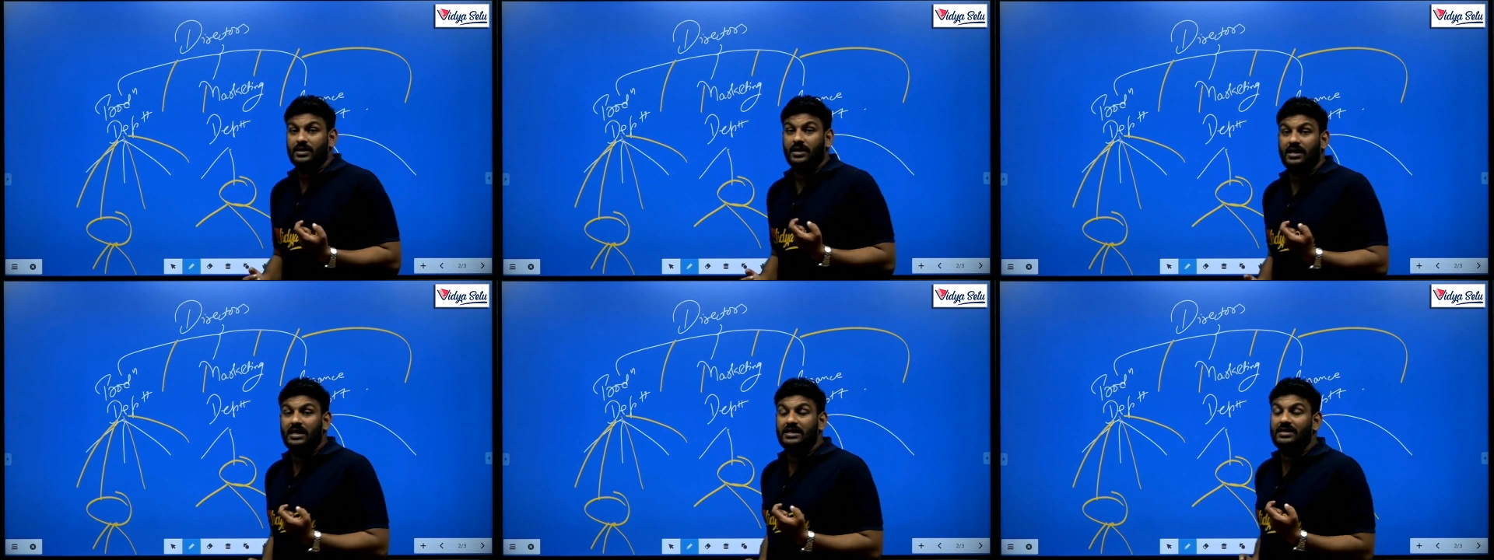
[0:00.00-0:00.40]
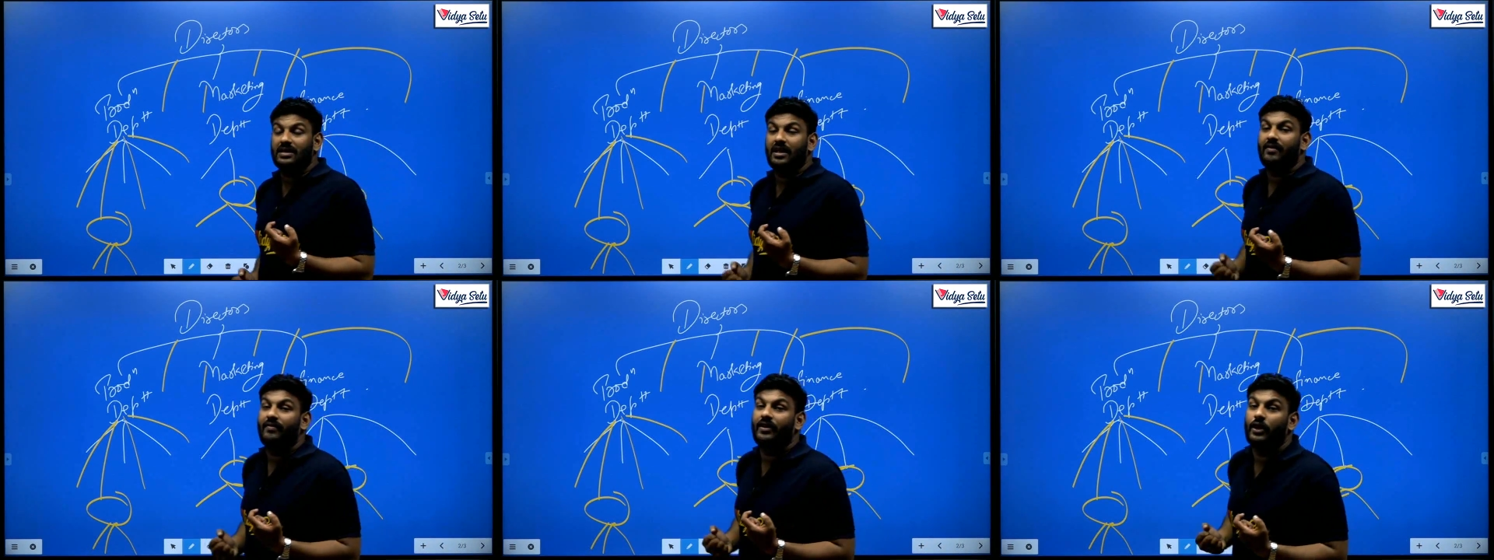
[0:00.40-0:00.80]
each and
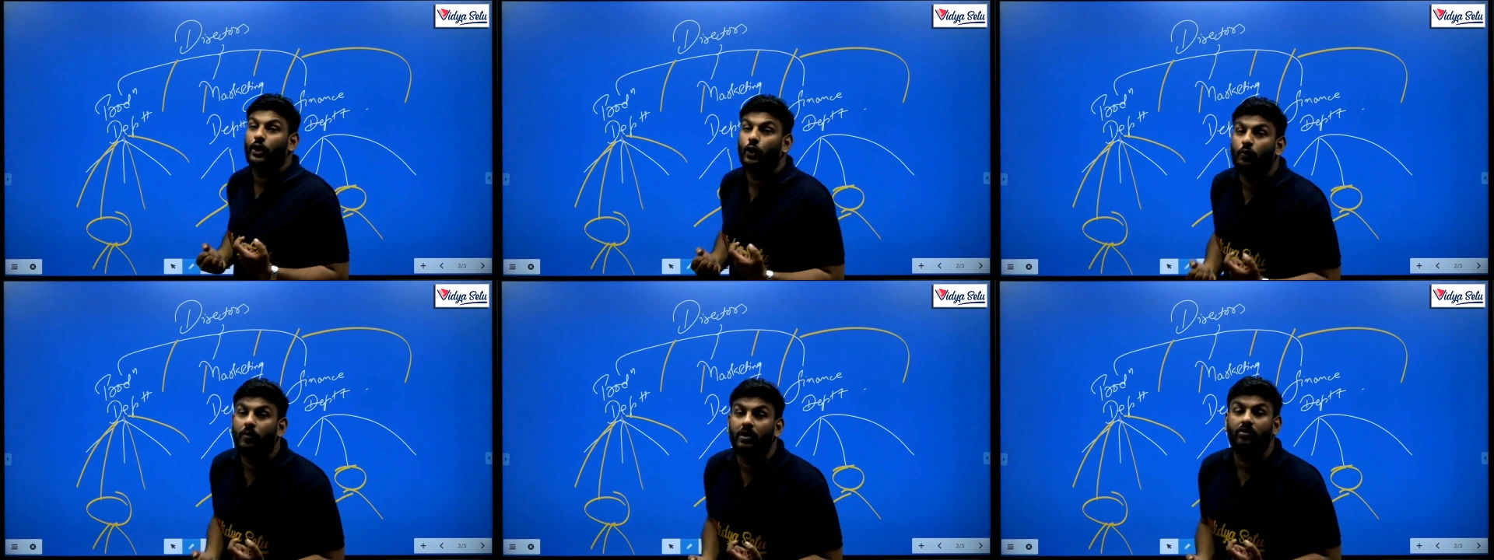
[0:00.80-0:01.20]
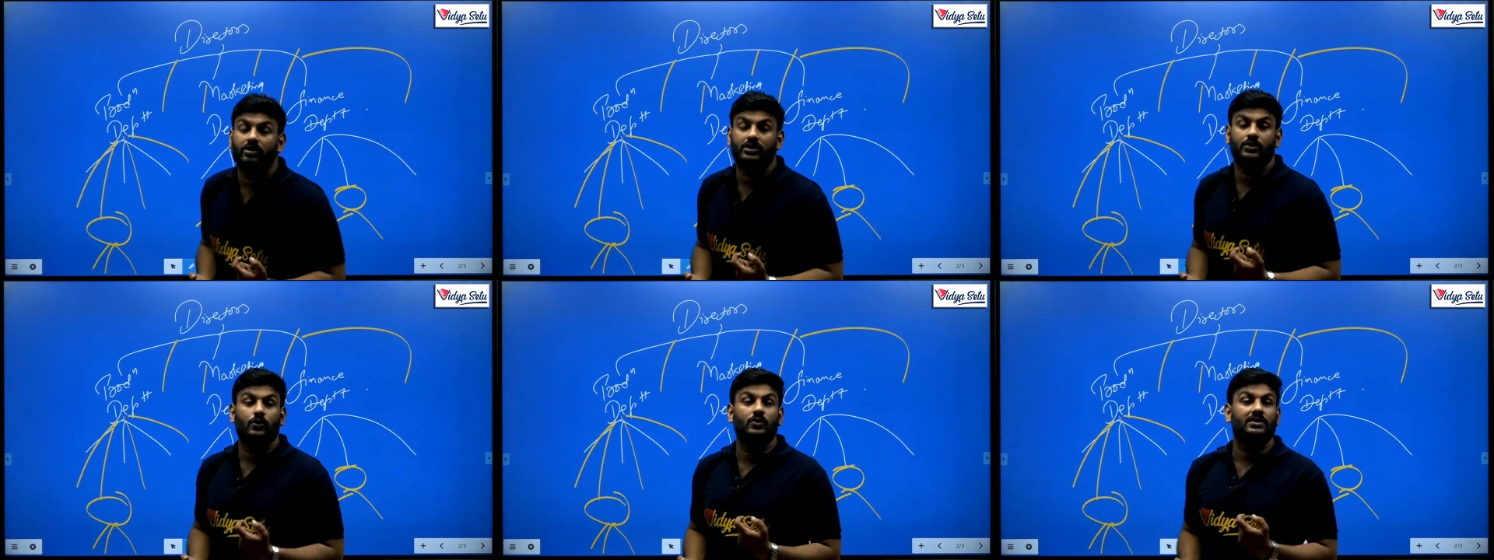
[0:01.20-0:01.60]
every human
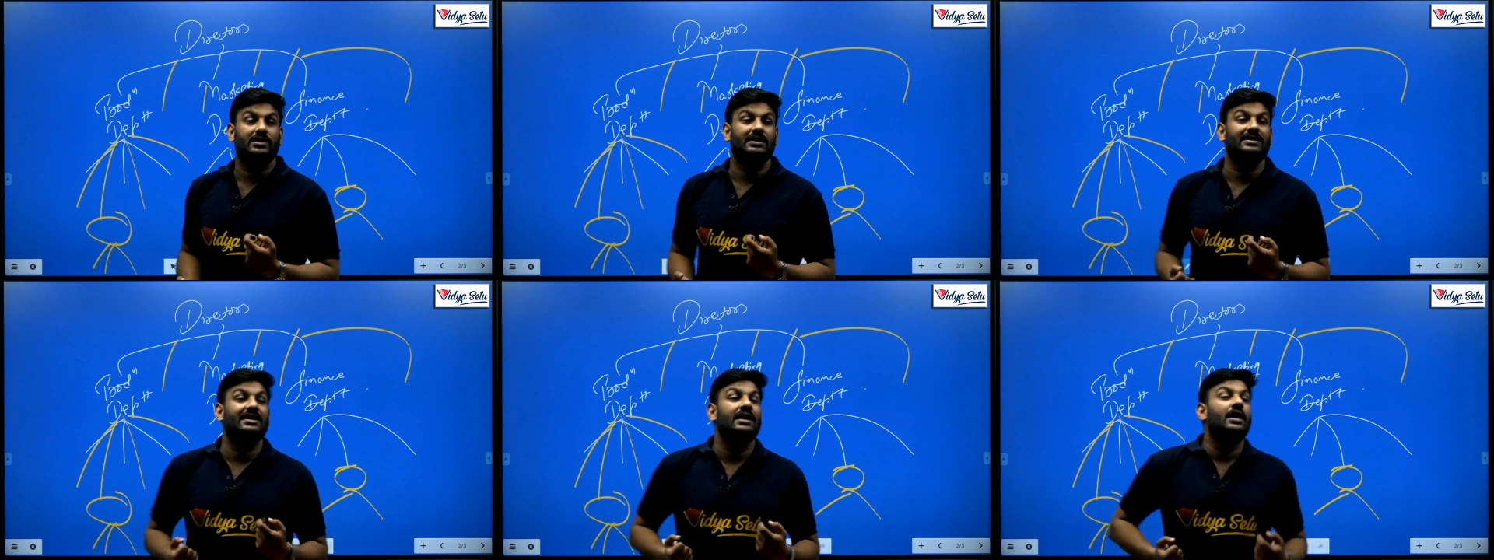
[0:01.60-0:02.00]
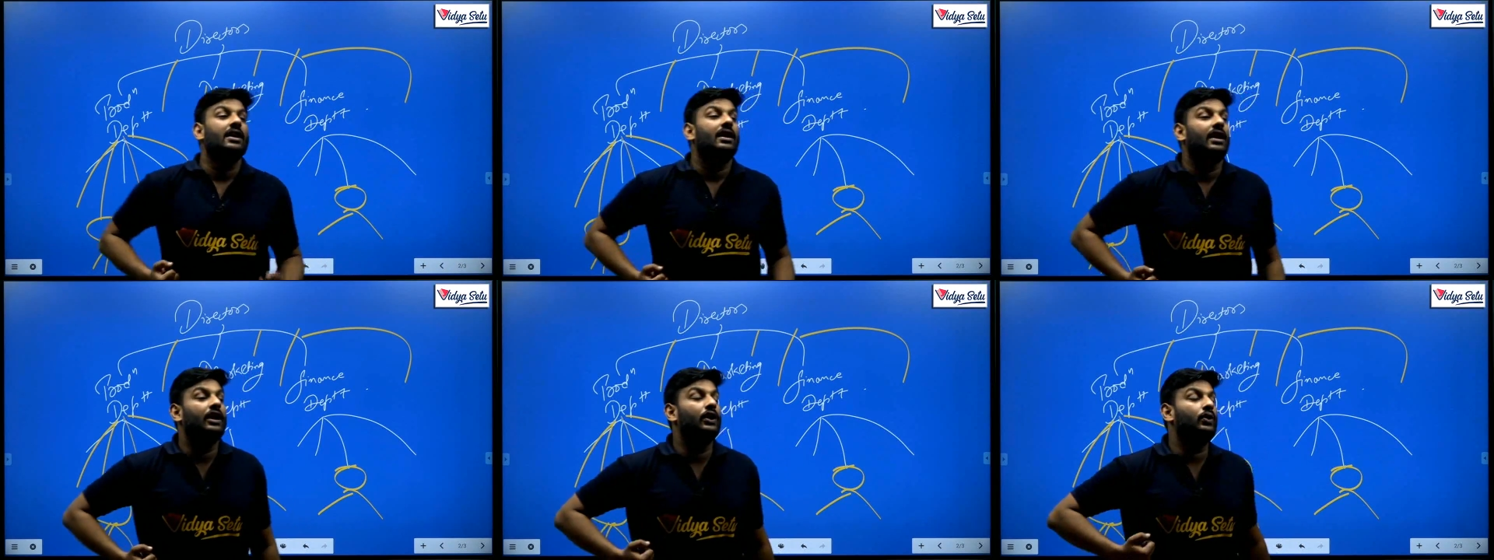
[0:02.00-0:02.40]
resources
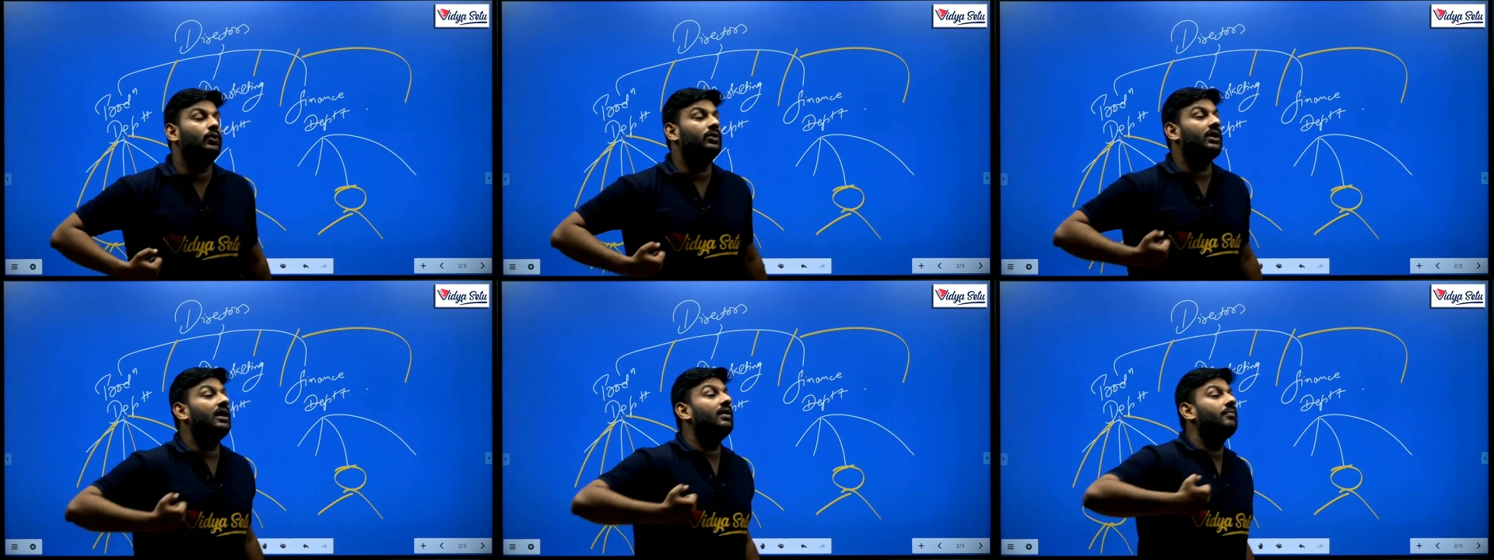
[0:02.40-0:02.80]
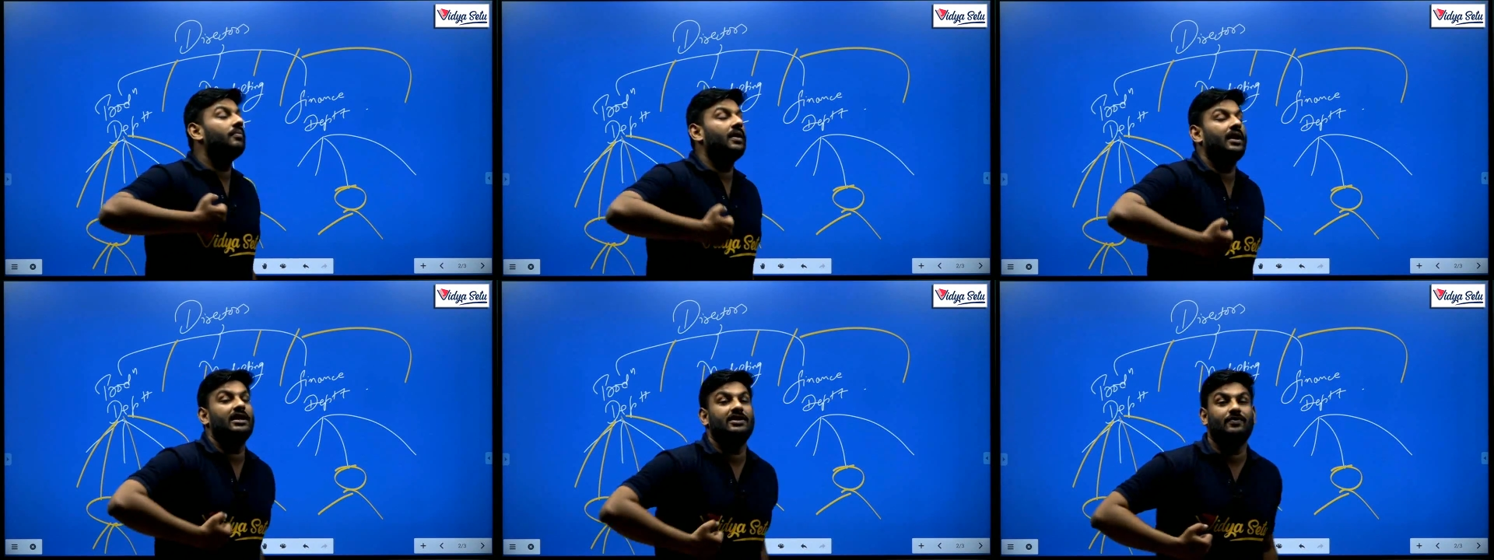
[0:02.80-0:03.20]
into the
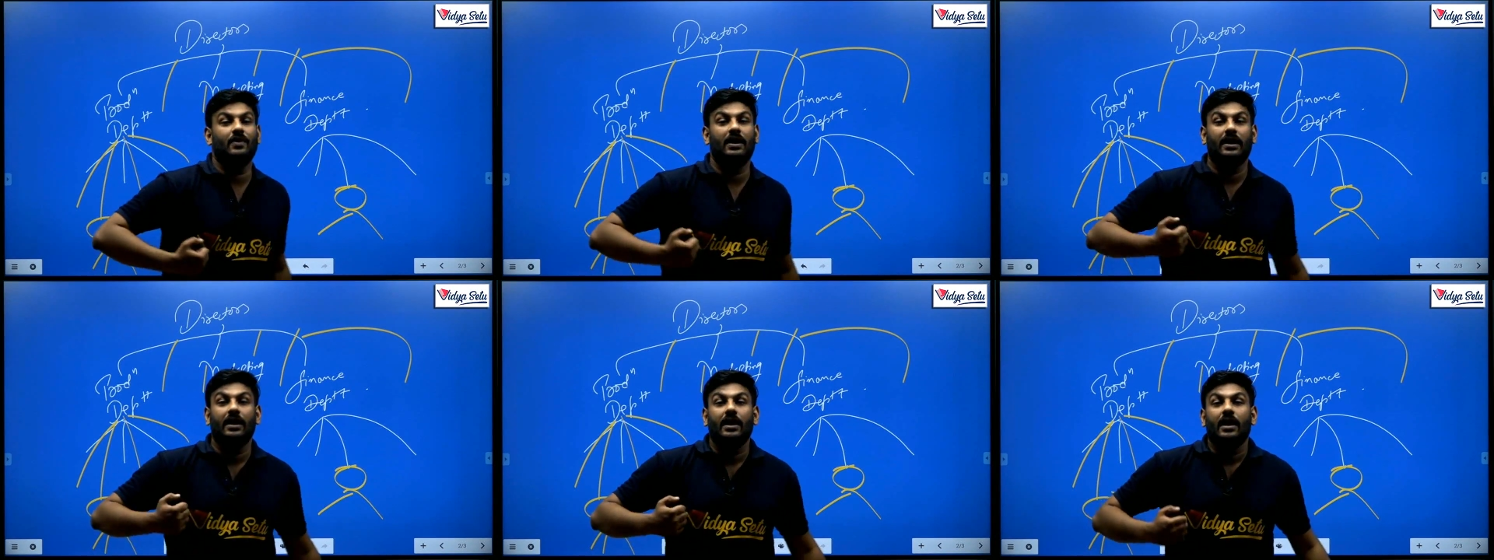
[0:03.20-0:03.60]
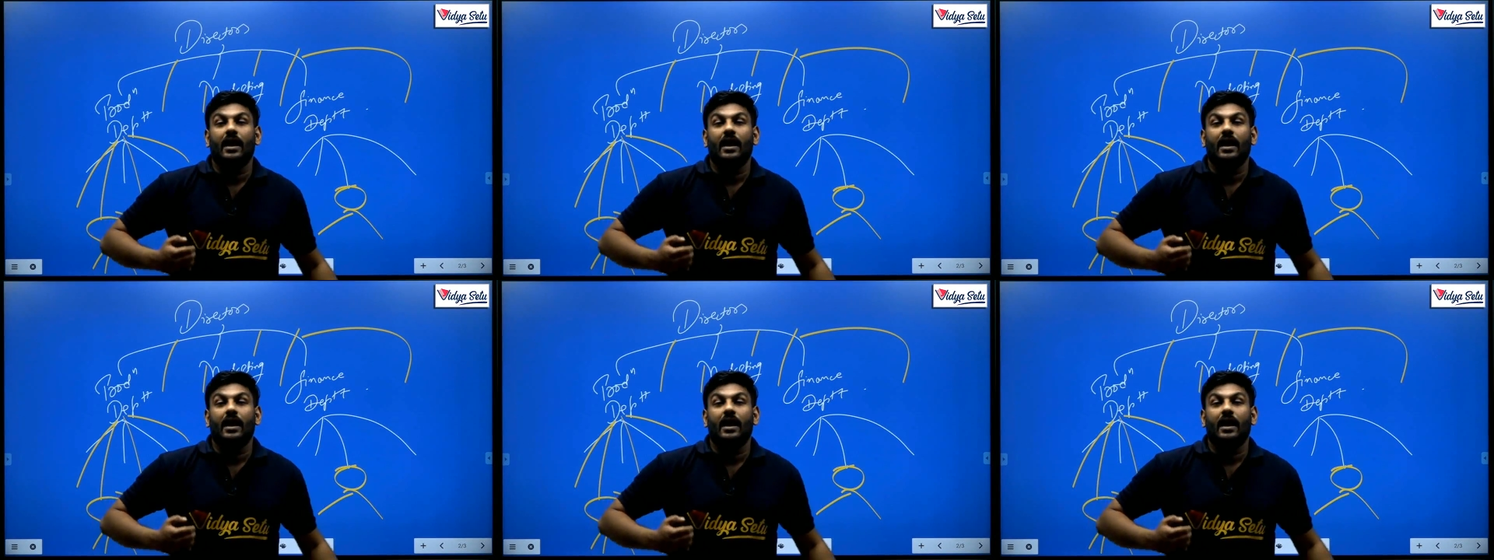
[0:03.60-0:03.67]
management,